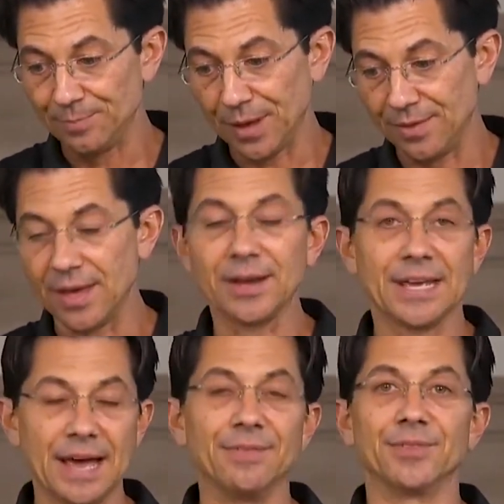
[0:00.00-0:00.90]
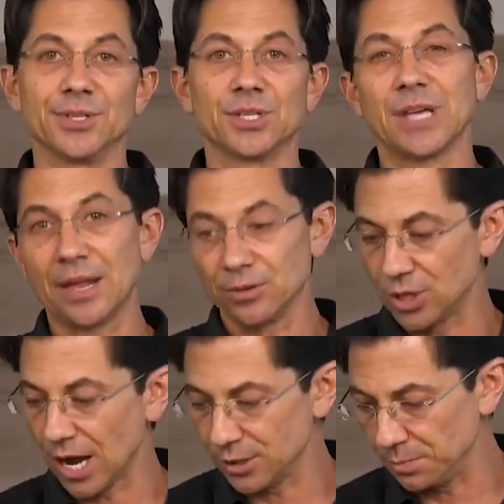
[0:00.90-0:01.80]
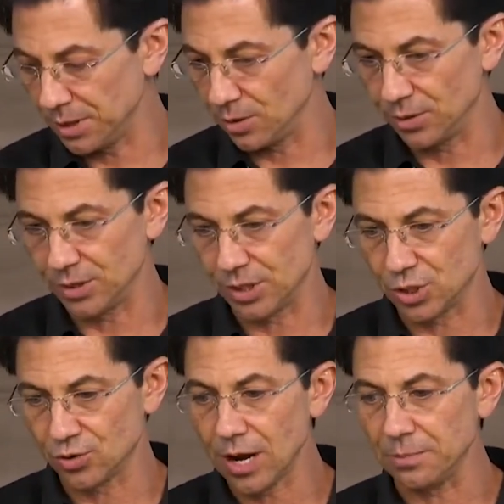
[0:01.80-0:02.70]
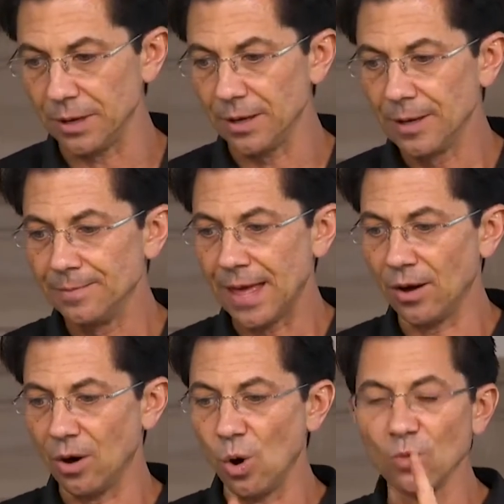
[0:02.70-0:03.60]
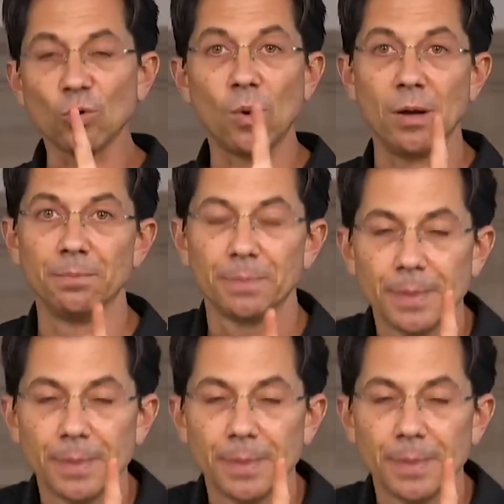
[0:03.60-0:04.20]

And then again, does this energize me or does this drain me? Now, overwhelm.